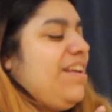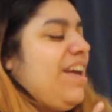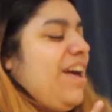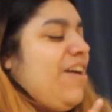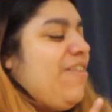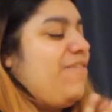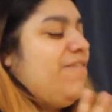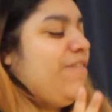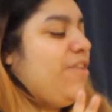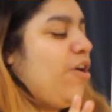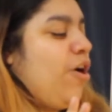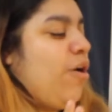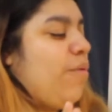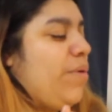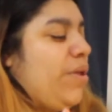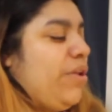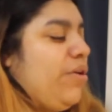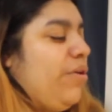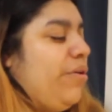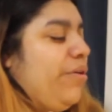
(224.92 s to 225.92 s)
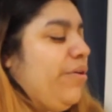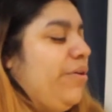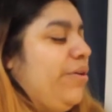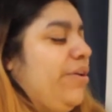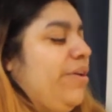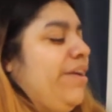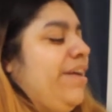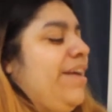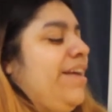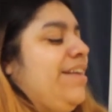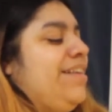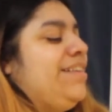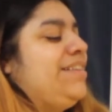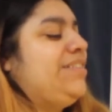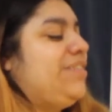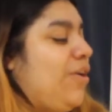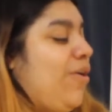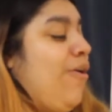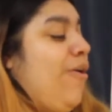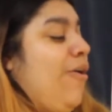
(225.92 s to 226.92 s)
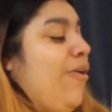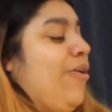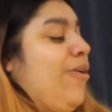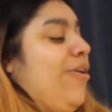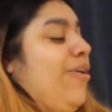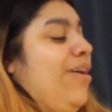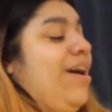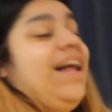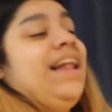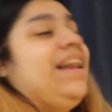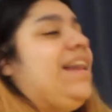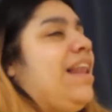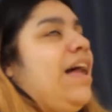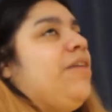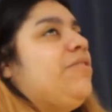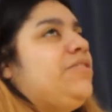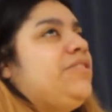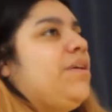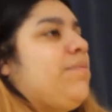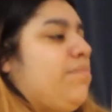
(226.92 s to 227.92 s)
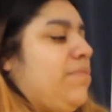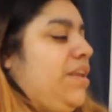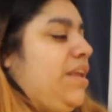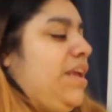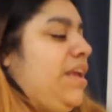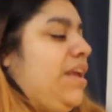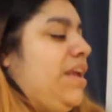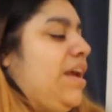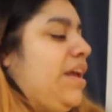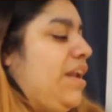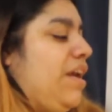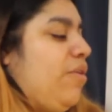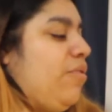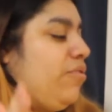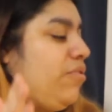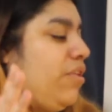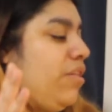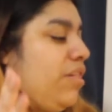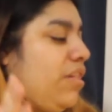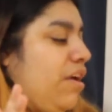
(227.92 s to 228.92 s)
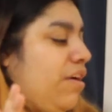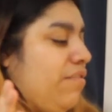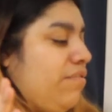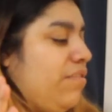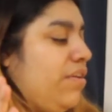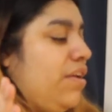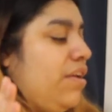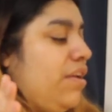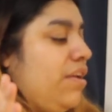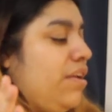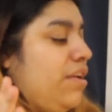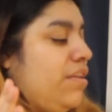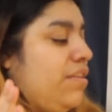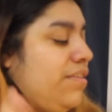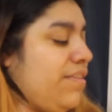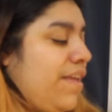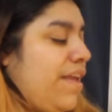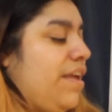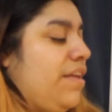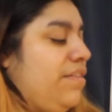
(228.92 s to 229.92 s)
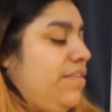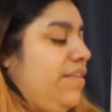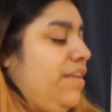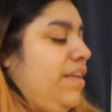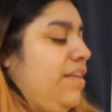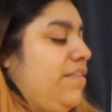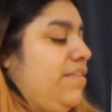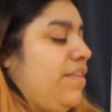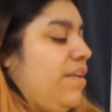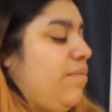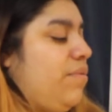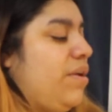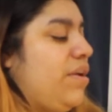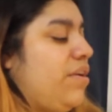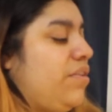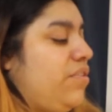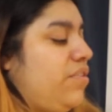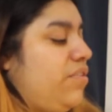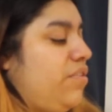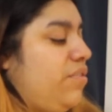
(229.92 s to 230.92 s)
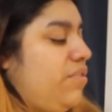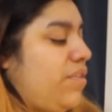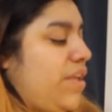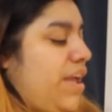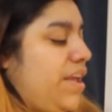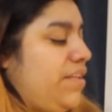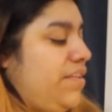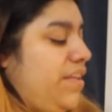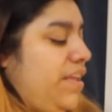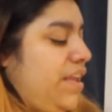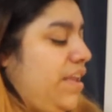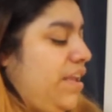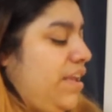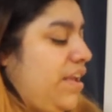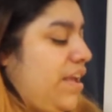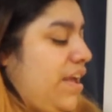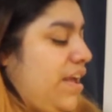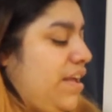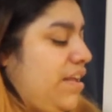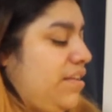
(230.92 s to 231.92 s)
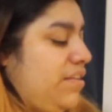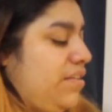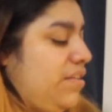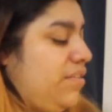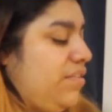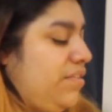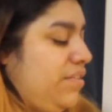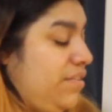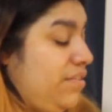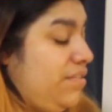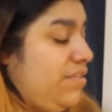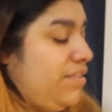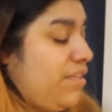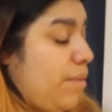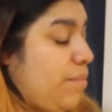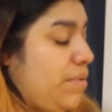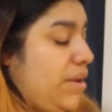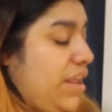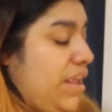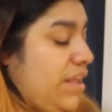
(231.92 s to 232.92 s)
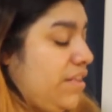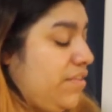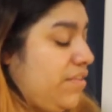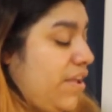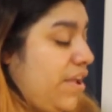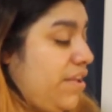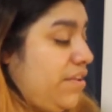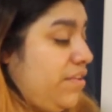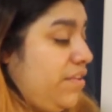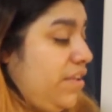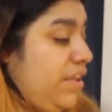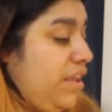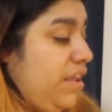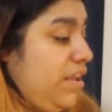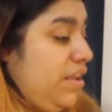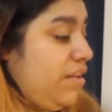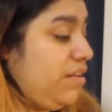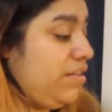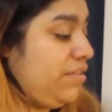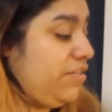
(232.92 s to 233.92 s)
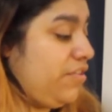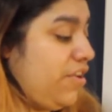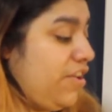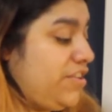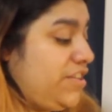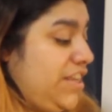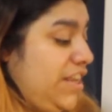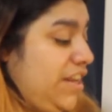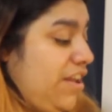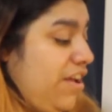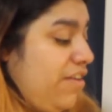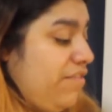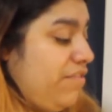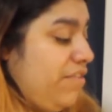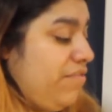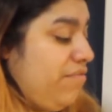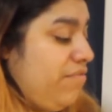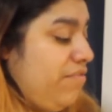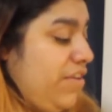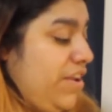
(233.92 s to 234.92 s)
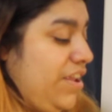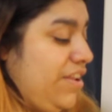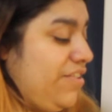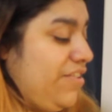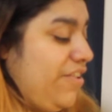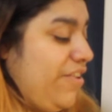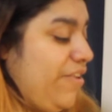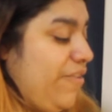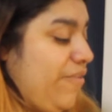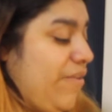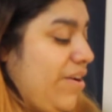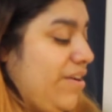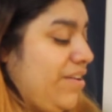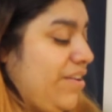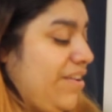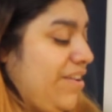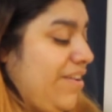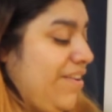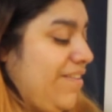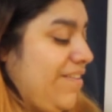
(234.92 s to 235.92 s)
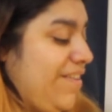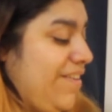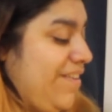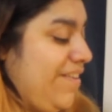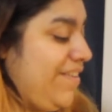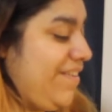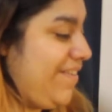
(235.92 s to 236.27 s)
a phenomenal song. I love Sunmi and I also love Zion T. So we're going to do Zion T, uh, Sunmi and Zion T, Dirty Love in three, two, one, go, go.